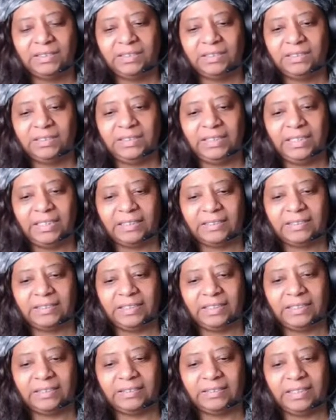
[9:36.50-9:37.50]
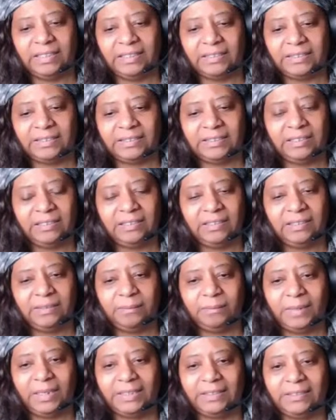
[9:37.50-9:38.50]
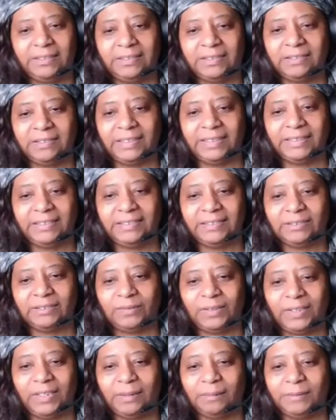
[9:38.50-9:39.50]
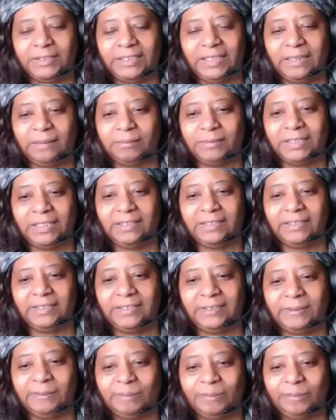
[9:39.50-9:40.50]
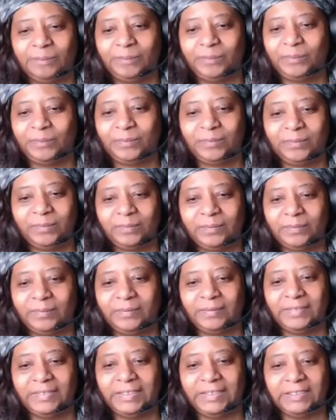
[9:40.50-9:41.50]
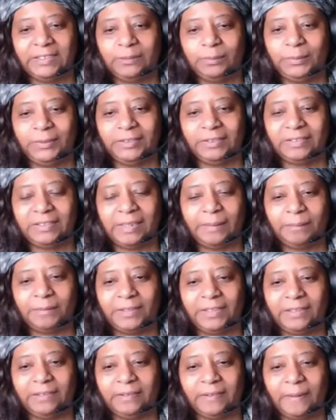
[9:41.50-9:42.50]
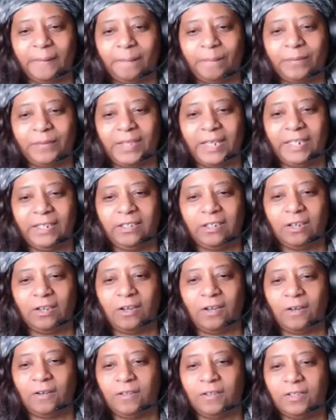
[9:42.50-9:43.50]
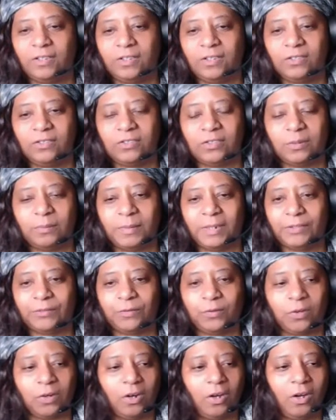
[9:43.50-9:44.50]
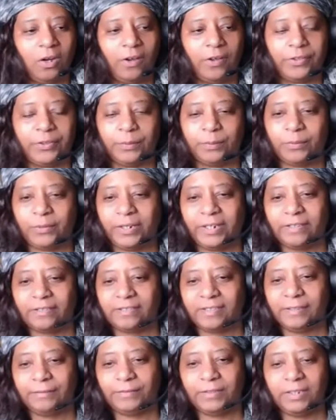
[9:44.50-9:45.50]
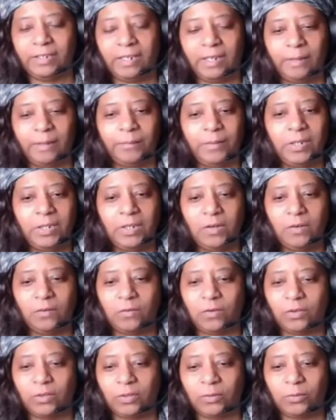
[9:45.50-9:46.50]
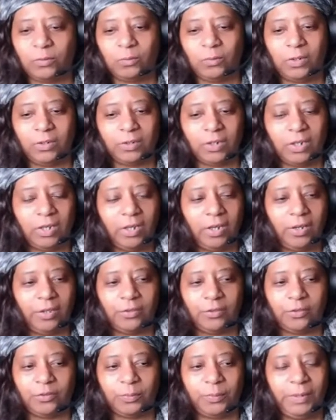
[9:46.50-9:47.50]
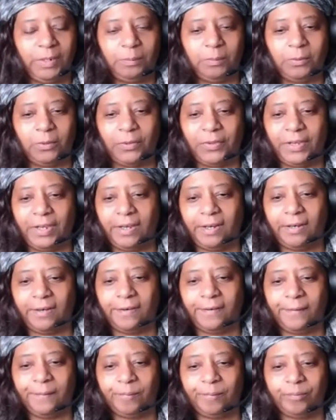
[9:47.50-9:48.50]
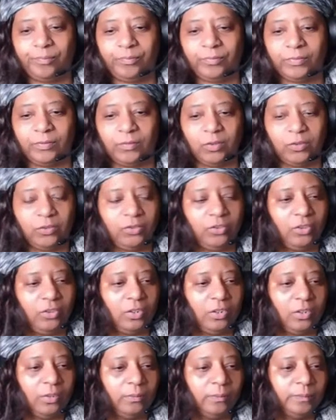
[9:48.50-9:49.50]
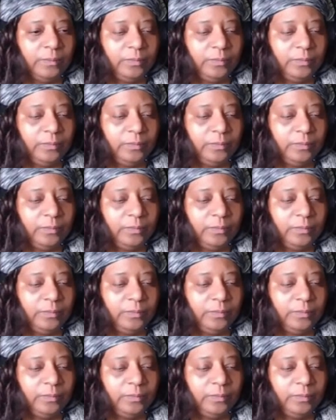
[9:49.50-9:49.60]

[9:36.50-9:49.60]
Yes, yes, yes. My good gracious, family. I'm telling you. It's been something. Thank y'all so much for all the prayers lifted up for those people there, for sure.